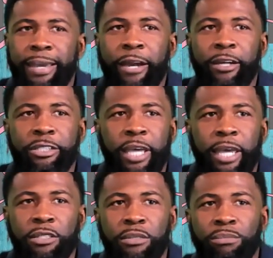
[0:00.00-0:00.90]
Aaron
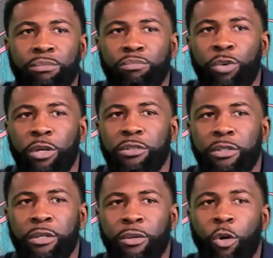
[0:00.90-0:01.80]
Jackson
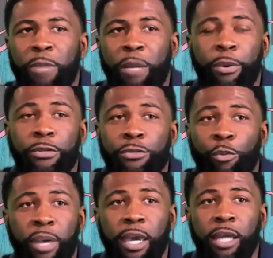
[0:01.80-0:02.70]
Realtor, or my personal
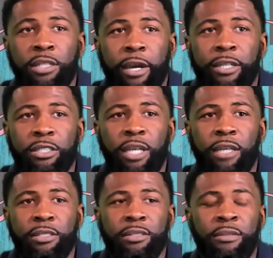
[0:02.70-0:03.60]
page, Aaron
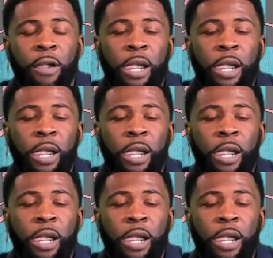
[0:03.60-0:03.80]
Jackson.